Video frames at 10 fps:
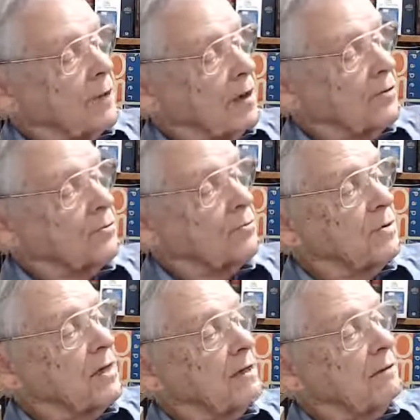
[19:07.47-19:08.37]
This would
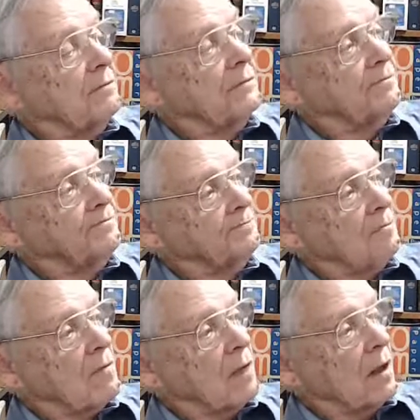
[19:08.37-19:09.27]
be
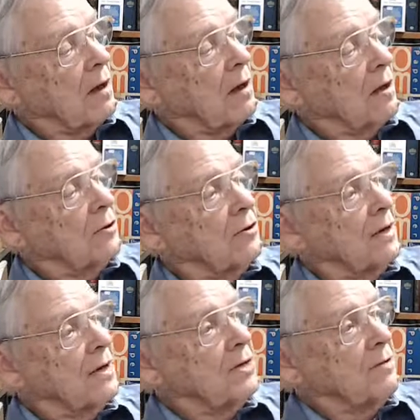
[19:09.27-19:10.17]
a good
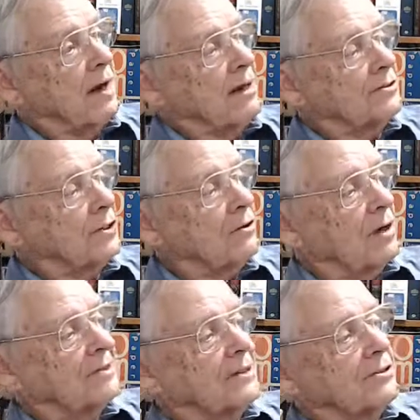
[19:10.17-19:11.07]
8 miles
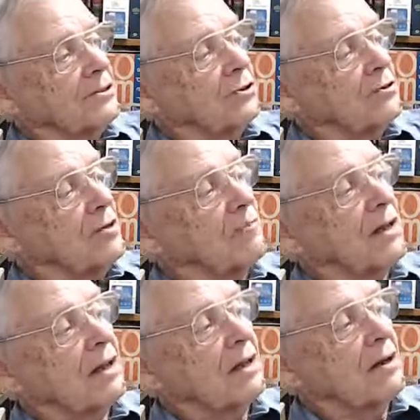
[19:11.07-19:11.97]
across here. So in the
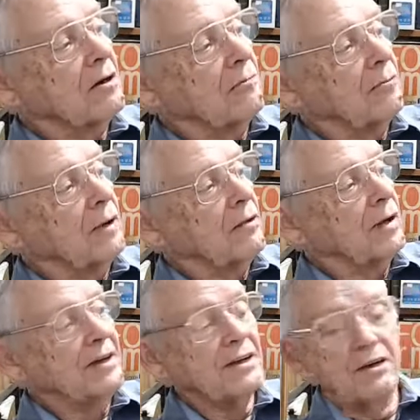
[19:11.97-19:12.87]
middle,
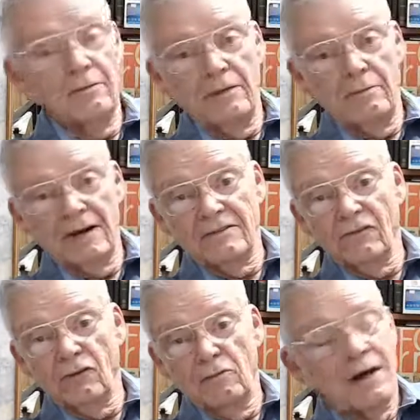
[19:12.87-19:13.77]
right here, be about
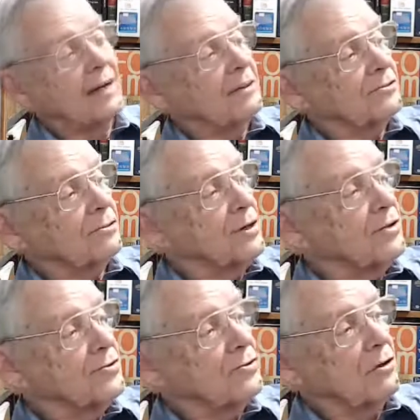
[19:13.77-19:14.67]
4 miles from
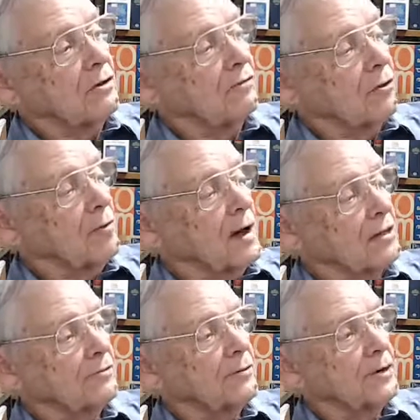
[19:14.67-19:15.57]
either shore. 4
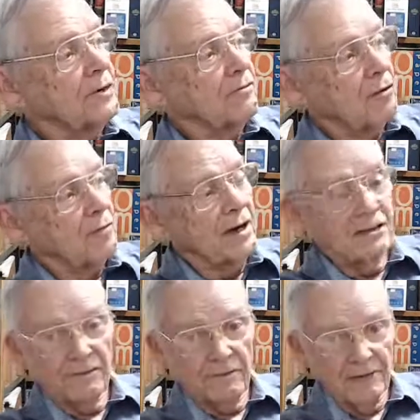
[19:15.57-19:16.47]
miles from here and 4
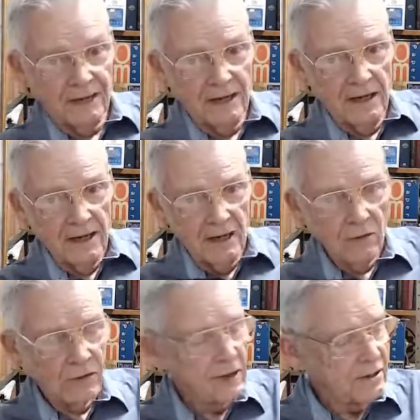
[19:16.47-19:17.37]
miles from there.
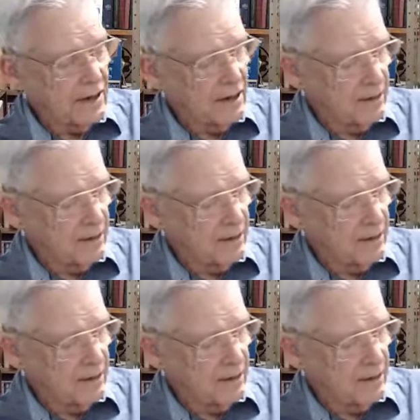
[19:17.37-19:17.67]
We'll get to that in a